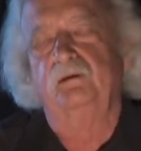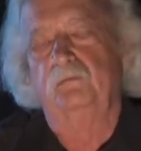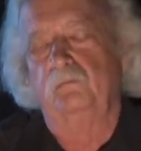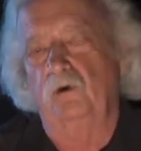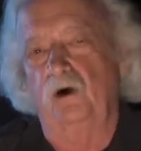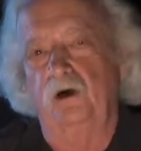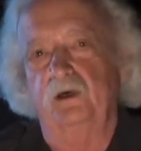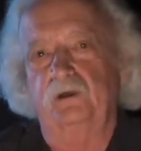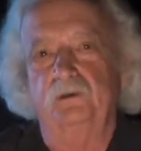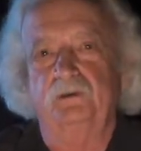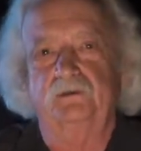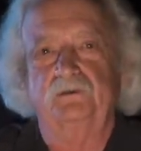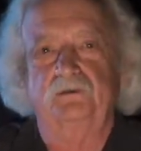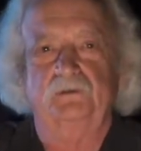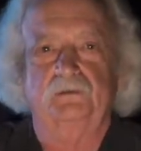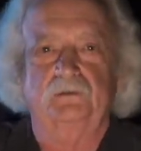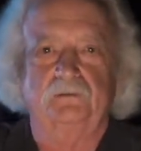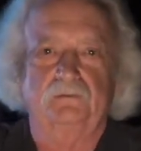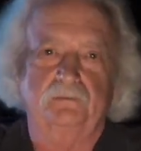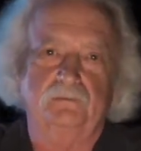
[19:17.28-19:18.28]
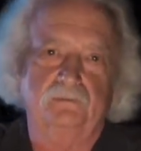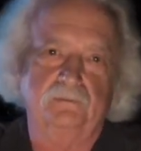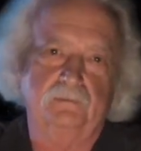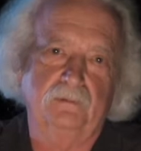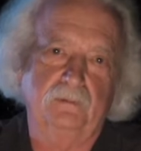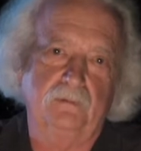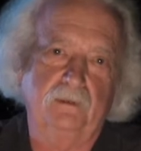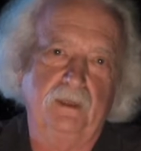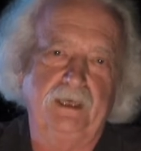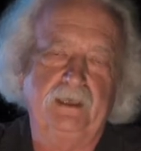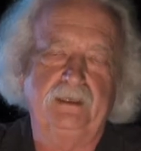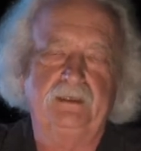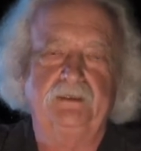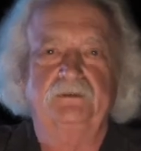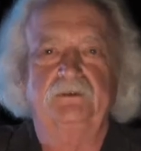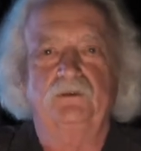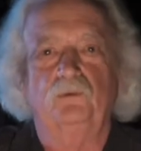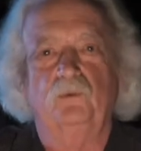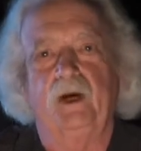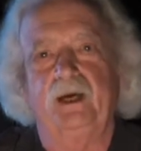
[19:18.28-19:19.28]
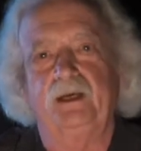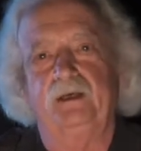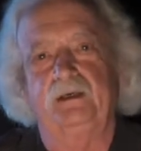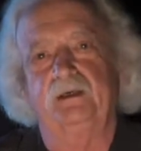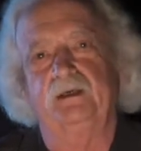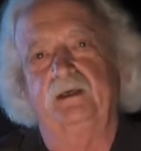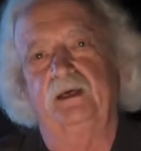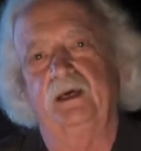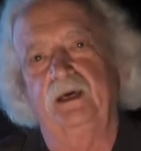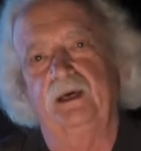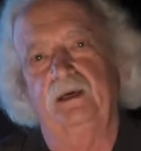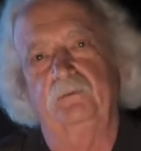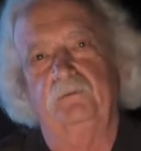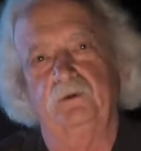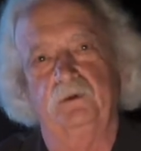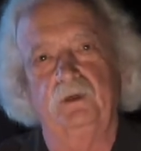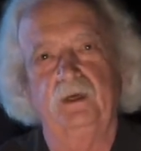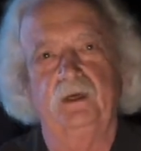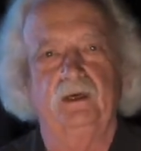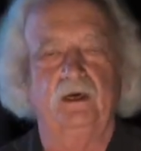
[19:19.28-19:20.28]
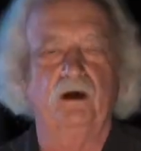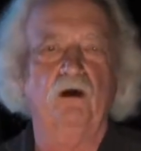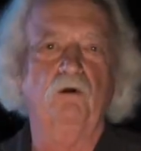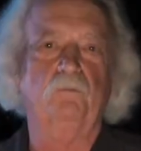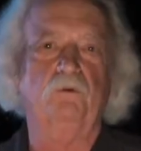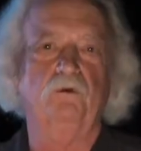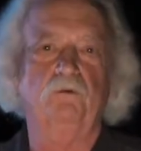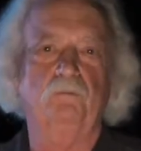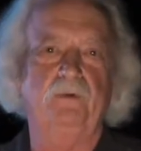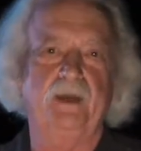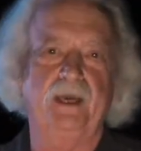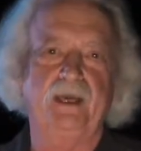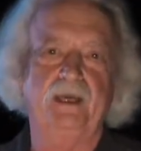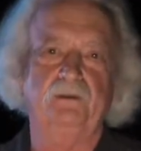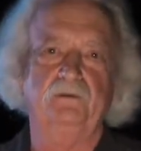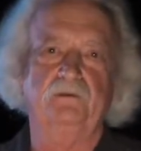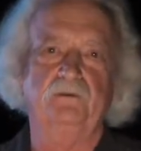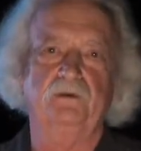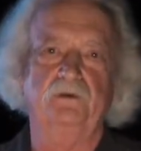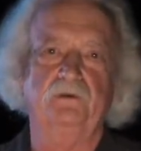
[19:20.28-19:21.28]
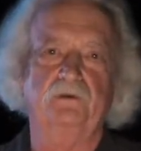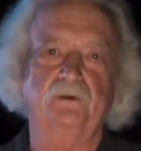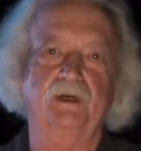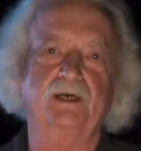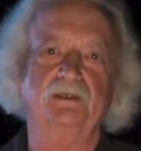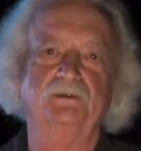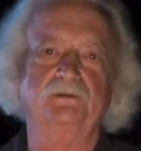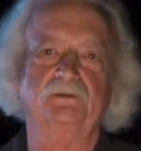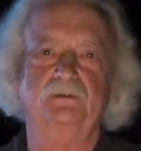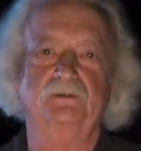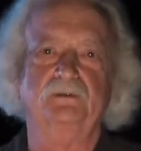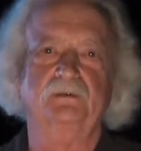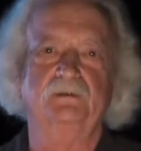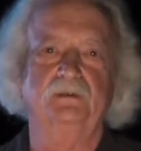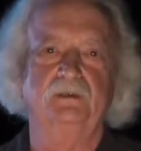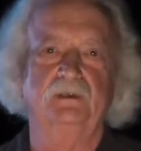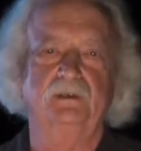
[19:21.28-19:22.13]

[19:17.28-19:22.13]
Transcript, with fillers: Margaret's ladies in waiting came to help her bathe and dress.